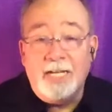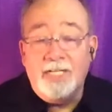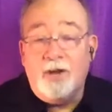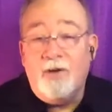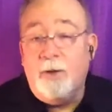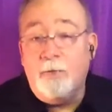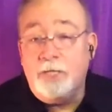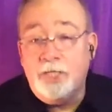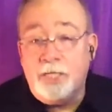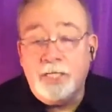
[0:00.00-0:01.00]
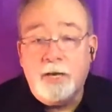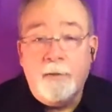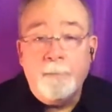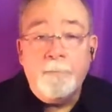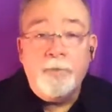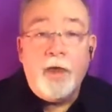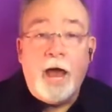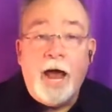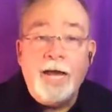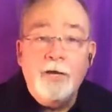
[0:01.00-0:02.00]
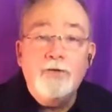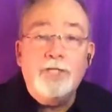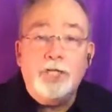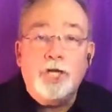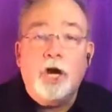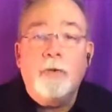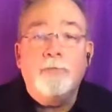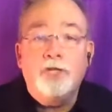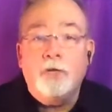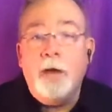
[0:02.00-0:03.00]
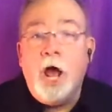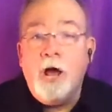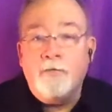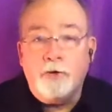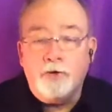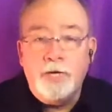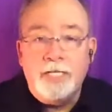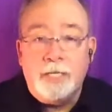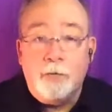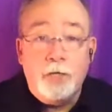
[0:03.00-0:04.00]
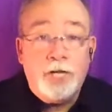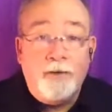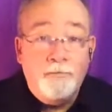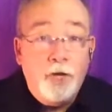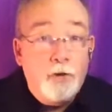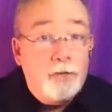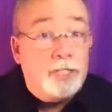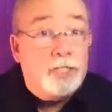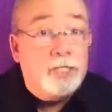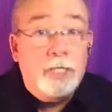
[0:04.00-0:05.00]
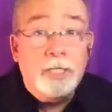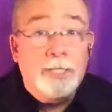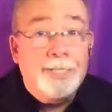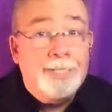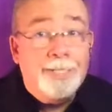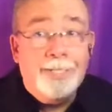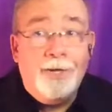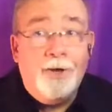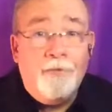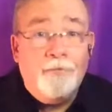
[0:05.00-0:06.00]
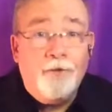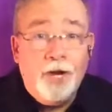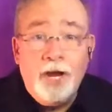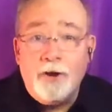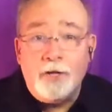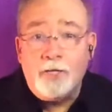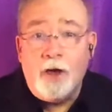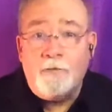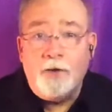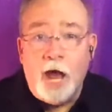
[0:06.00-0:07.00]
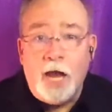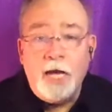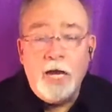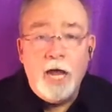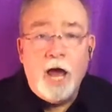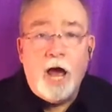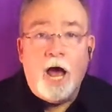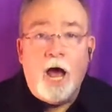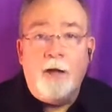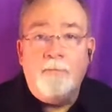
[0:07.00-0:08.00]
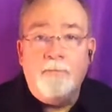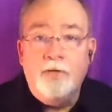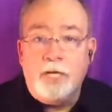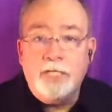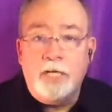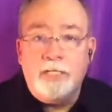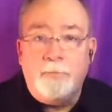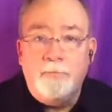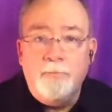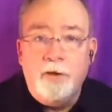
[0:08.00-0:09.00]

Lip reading: and so it was just I used the term "should be hung for treason," which I've used for years off and on, just as a